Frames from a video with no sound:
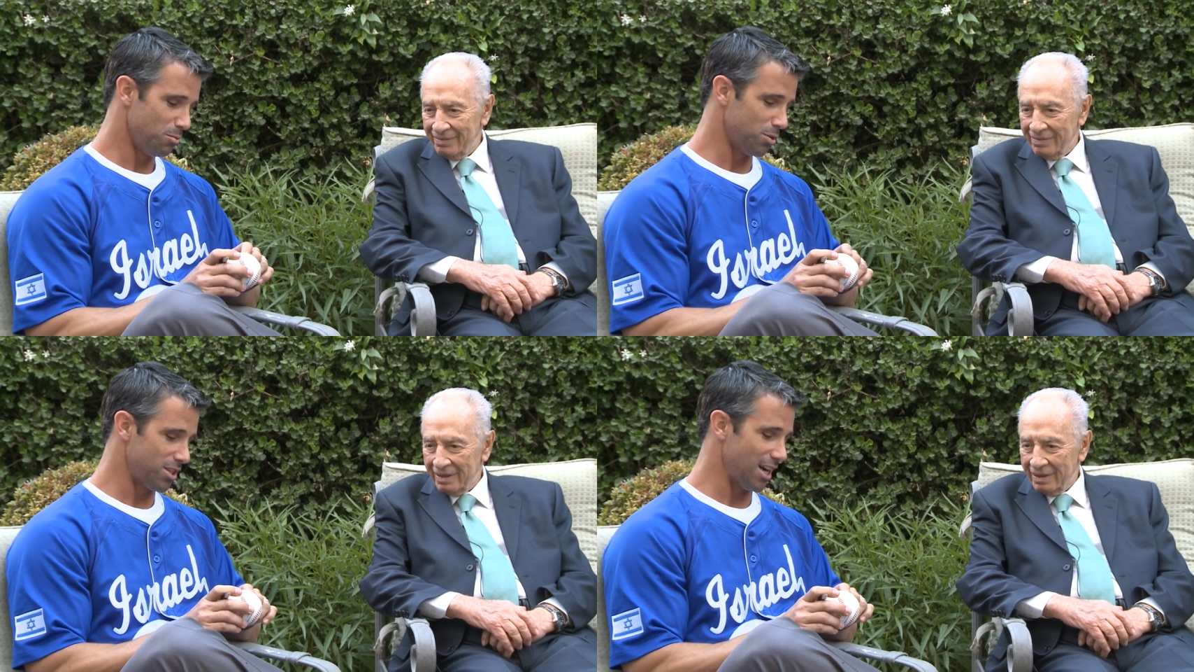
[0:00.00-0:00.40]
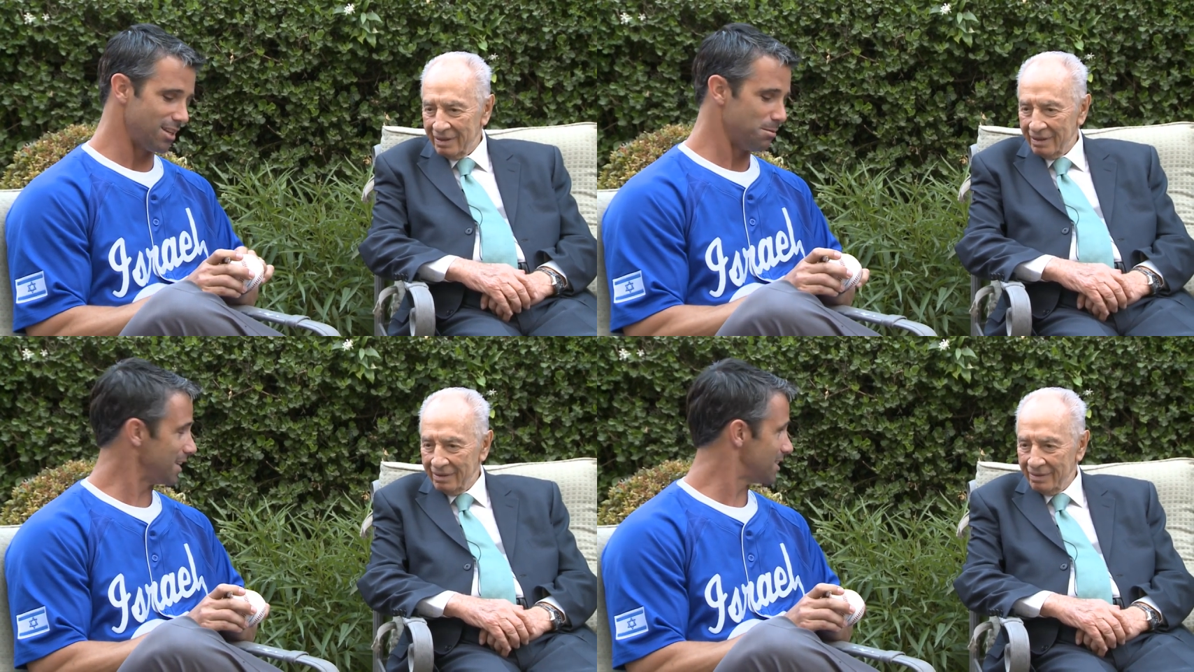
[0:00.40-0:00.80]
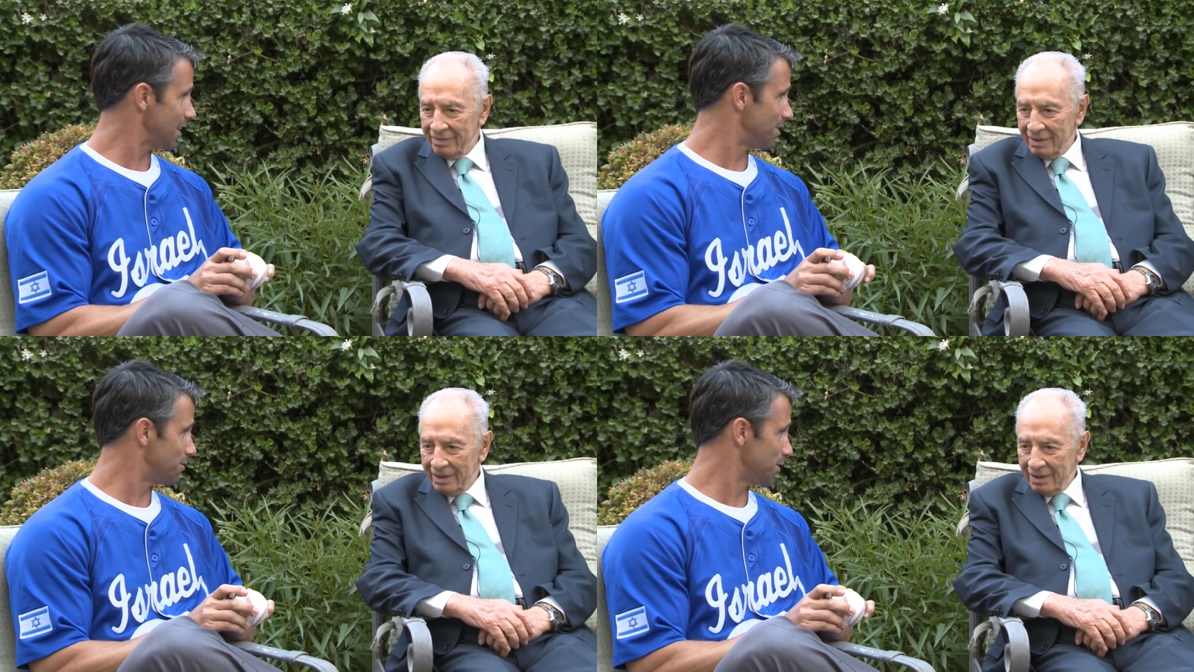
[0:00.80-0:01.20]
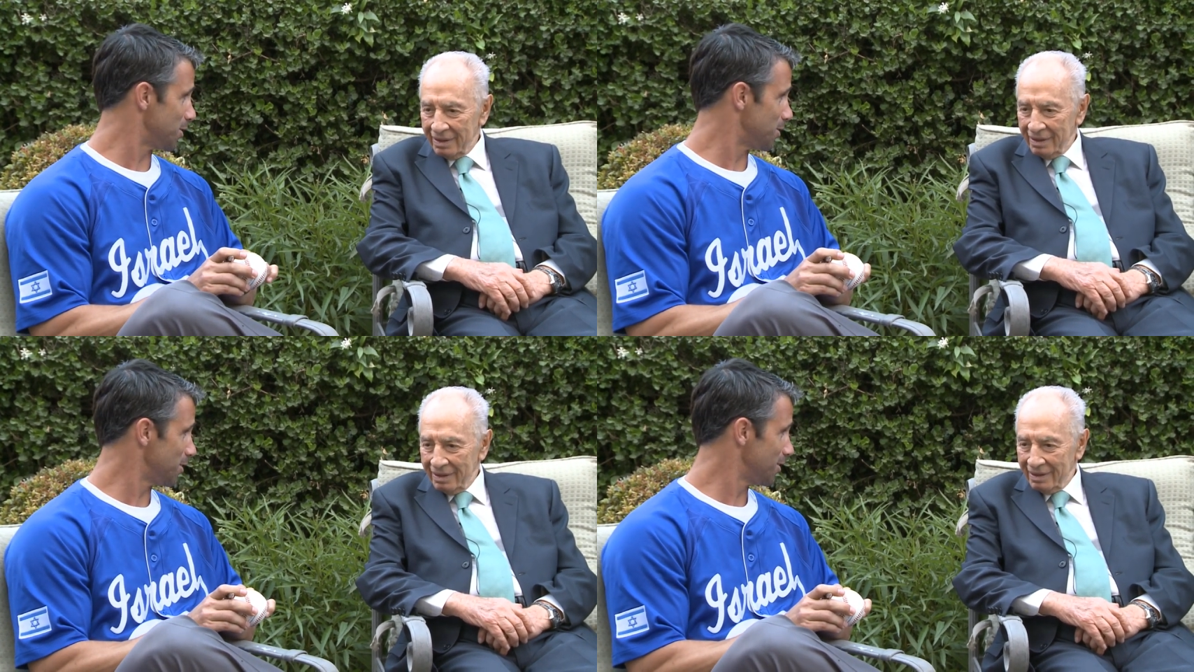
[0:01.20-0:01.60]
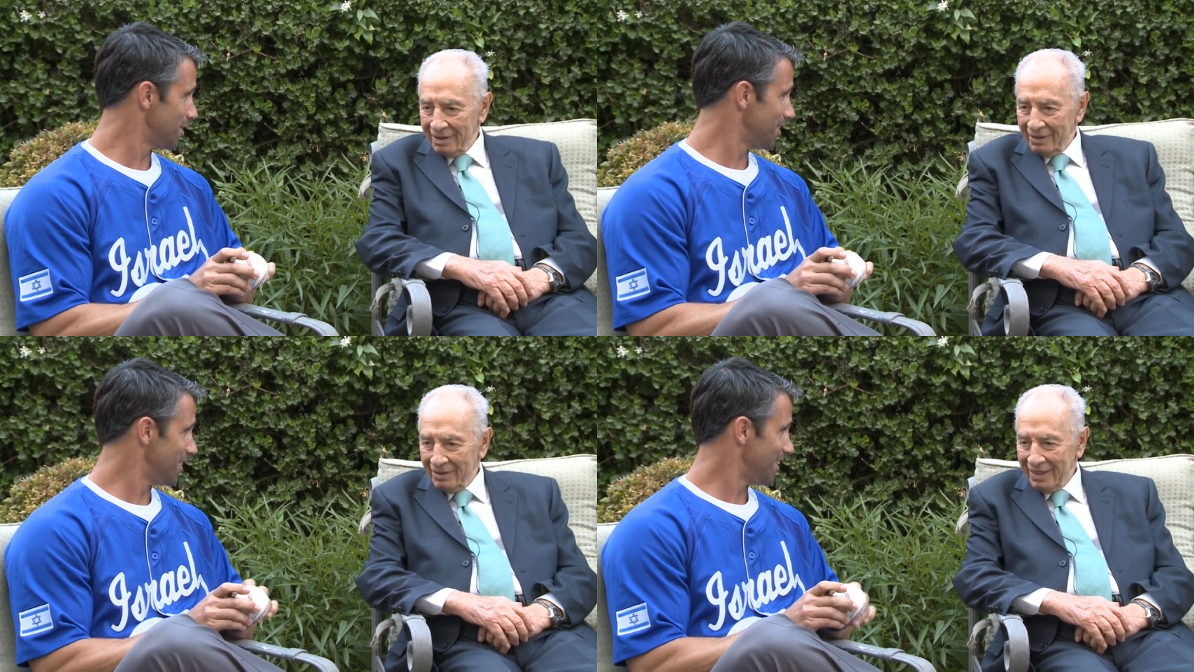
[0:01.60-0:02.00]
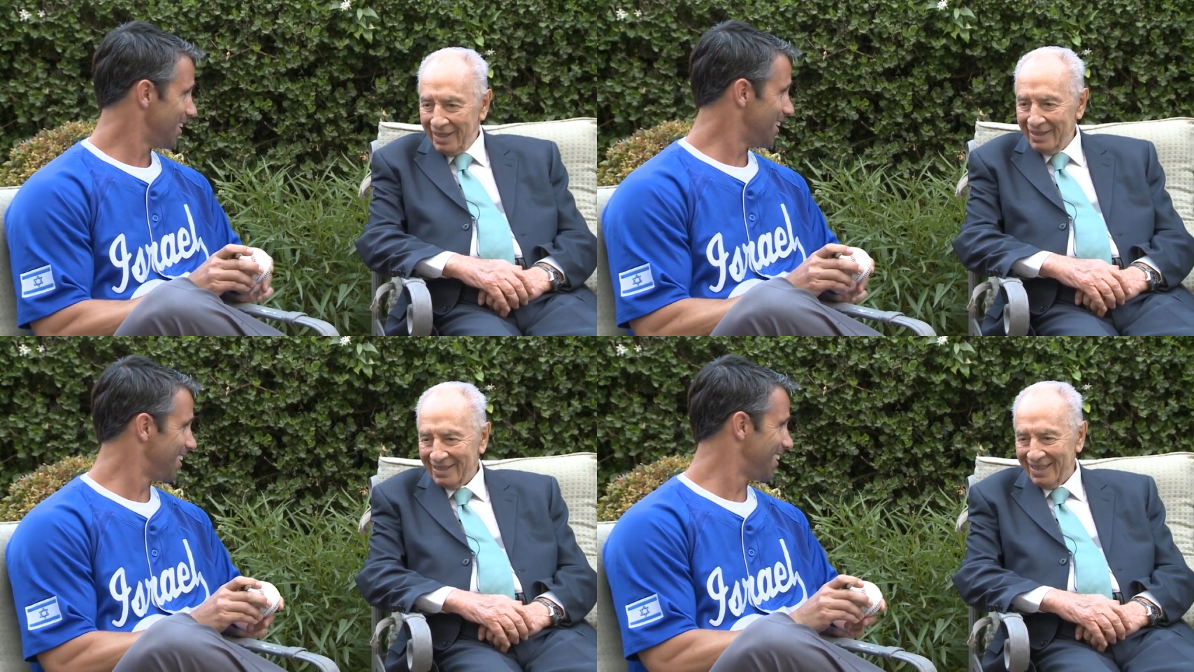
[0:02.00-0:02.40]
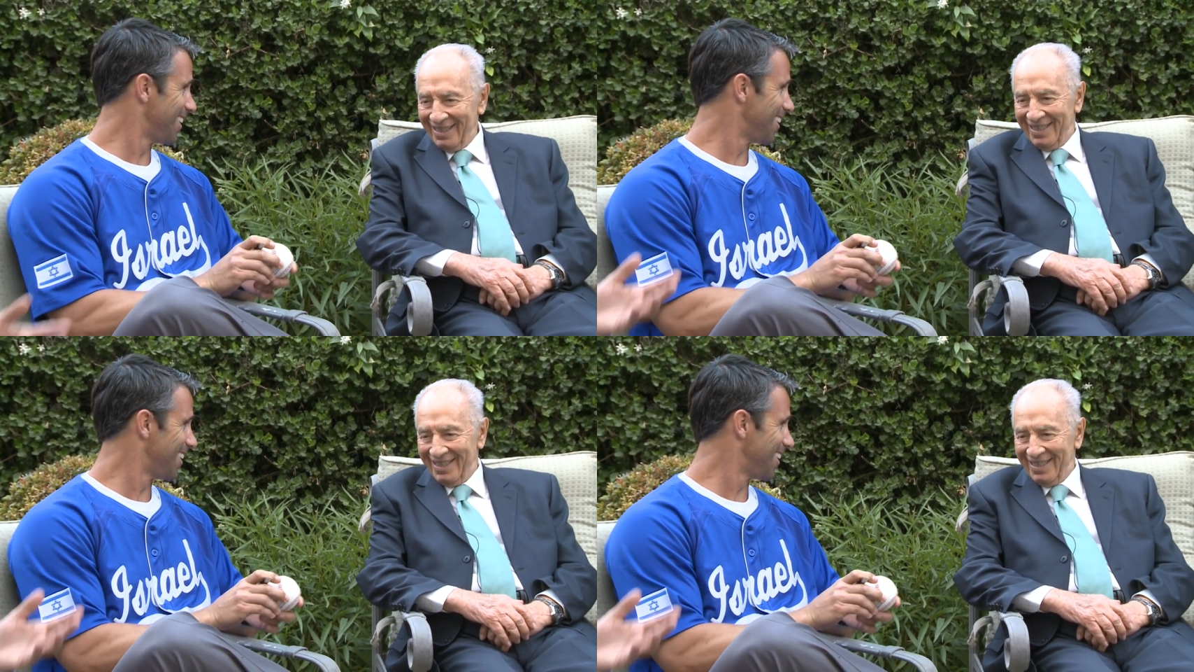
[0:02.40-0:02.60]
Speaker 1: would sign there, but I saved it for you. Oh, I see. and